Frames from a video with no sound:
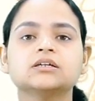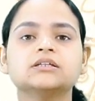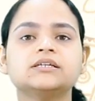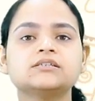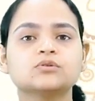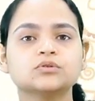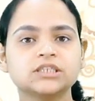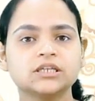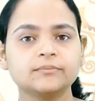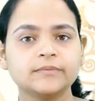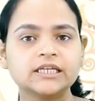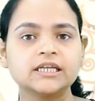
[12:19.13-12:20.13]
The social
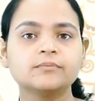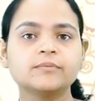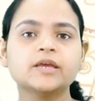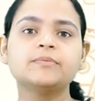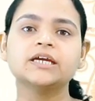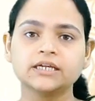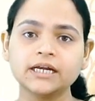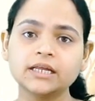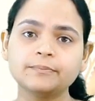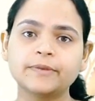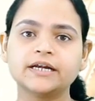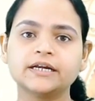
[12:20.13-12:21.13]
meaning may be
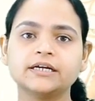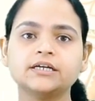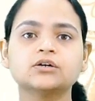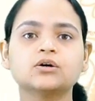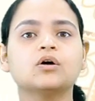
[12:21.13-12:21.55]
independent